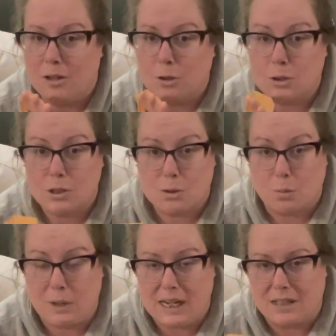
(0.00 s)
the
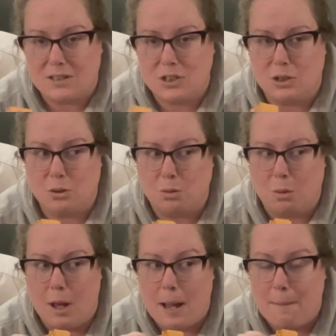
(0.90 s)
sweet to
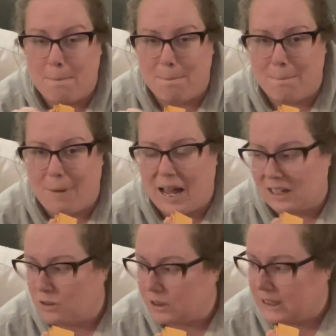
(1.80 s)

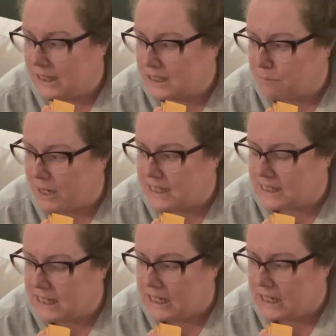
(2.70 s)
mildly
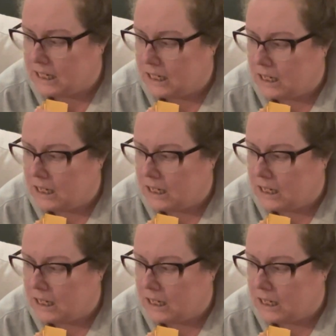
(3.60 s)
spicy.